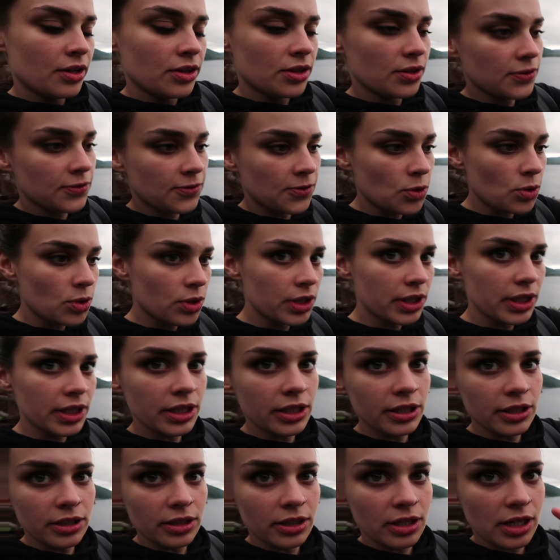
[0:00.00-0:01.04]
the
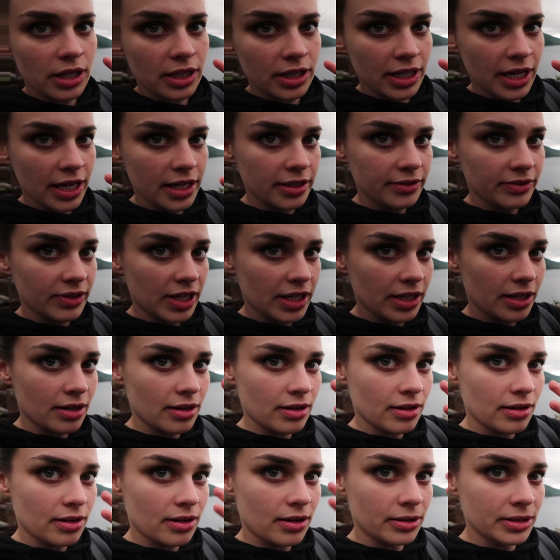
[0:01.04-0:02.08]
4 are kind of
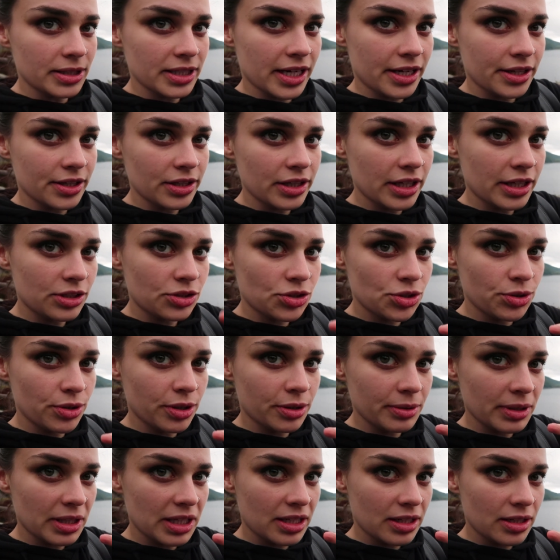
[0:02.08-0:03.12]
like all together, like 2
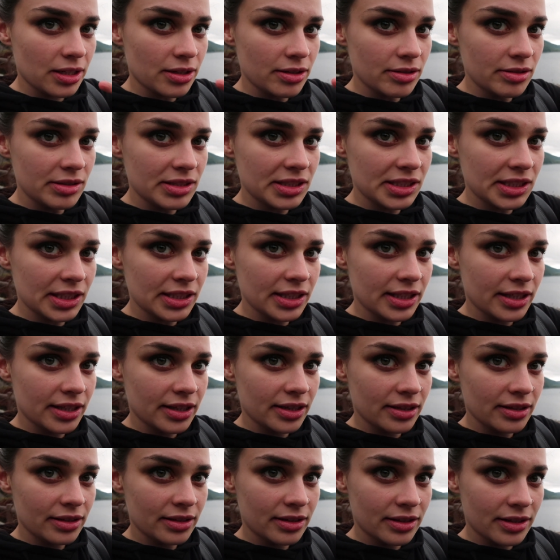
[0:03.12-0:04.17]
are really close, and
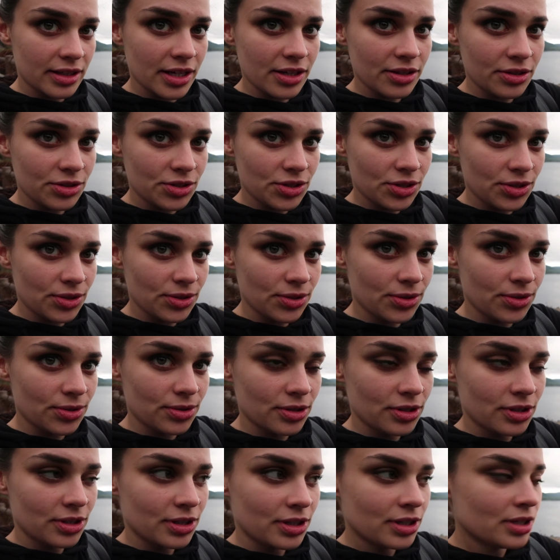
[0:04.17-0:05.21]
then the other
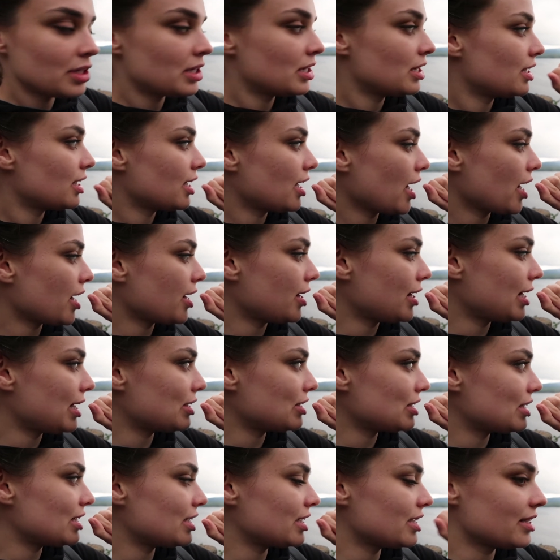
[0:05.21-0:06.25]
2 are
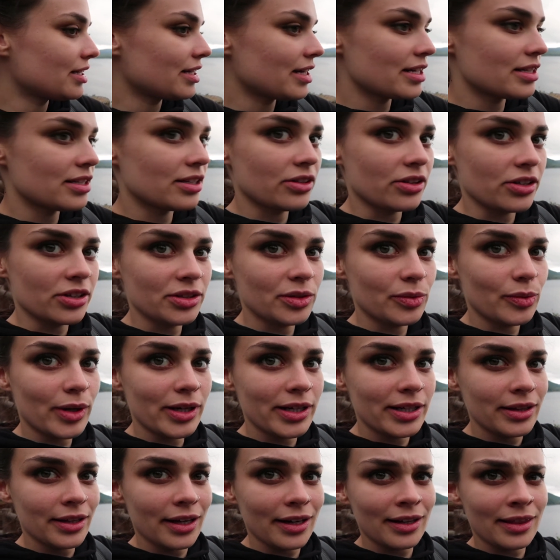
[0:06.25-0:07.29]
here, and then there's
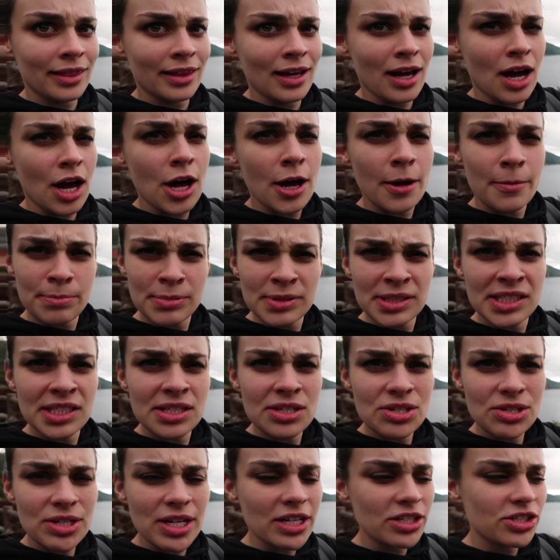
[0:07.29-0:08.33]
one in like the
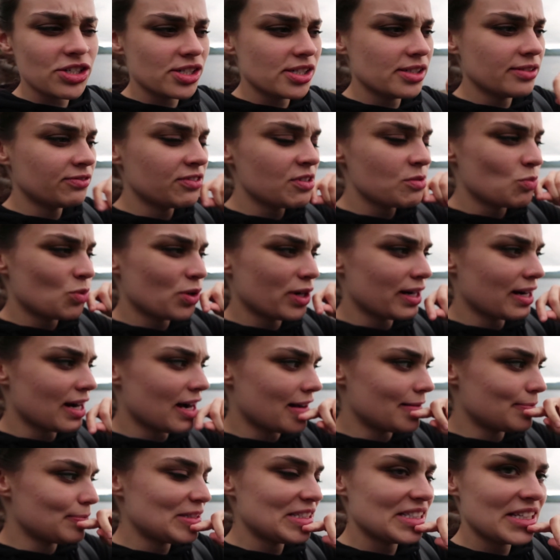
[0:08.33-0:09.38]
opposite direction from where
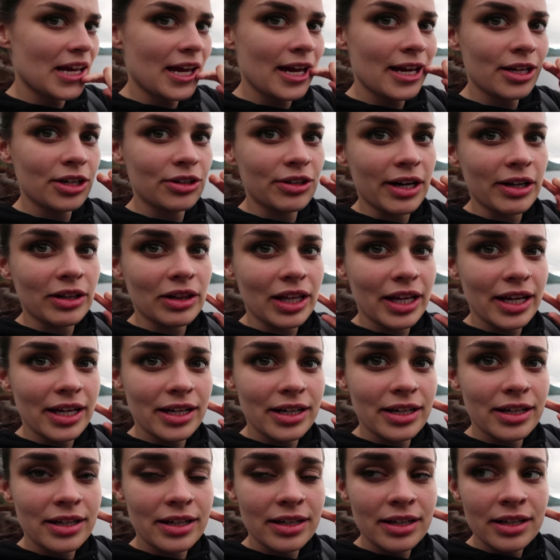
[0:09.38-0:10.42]
I'm staying around
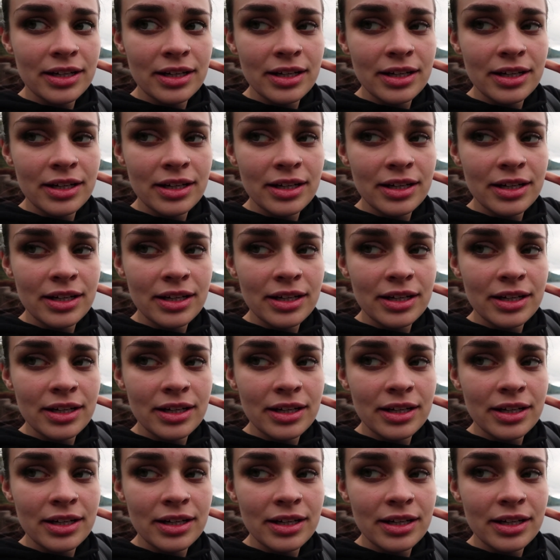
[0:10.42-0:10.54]
Lake